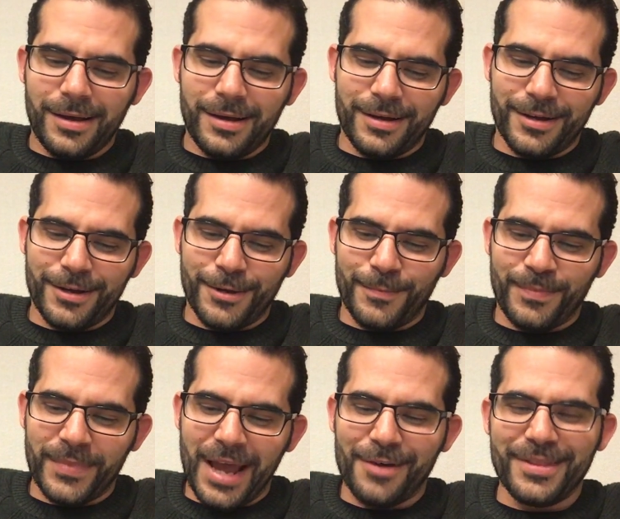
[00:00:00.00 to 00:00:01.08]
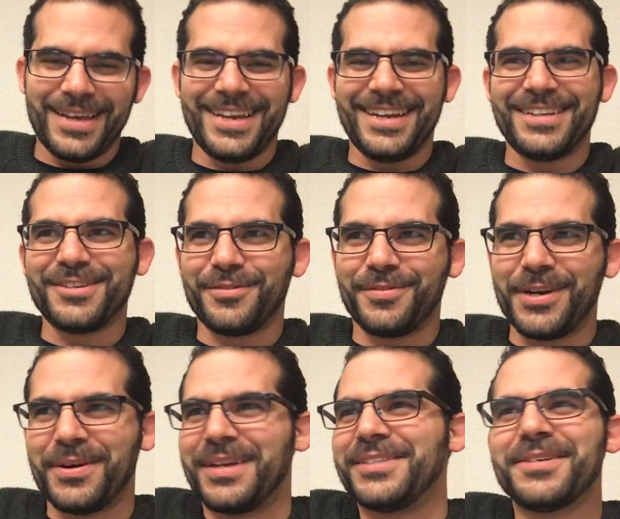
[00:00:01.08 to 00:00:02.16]
How they can
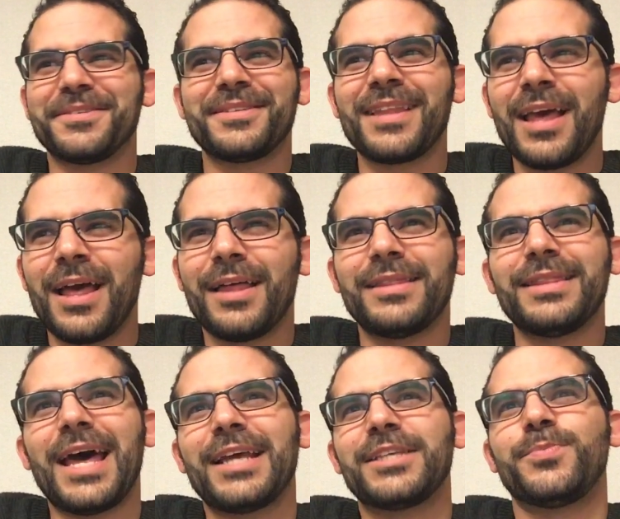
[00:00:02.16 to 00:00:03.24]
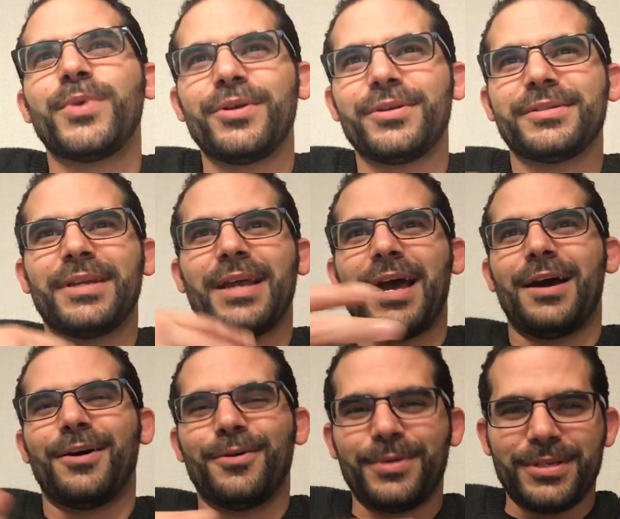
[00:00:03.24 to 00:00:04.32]
interfere and just that experience and
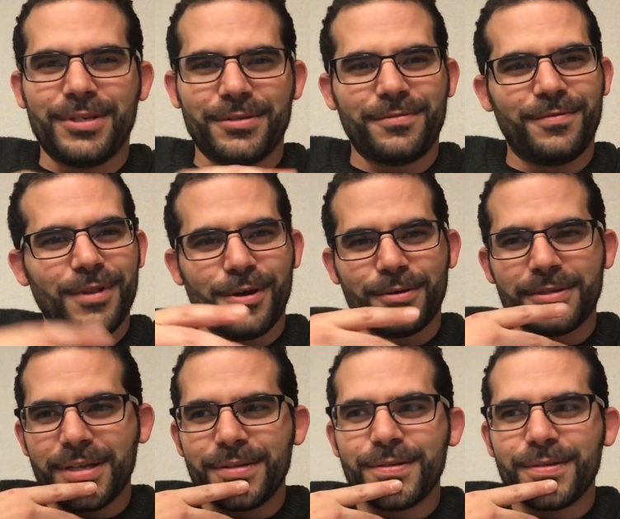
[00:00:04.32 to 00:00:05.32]
how it just flows.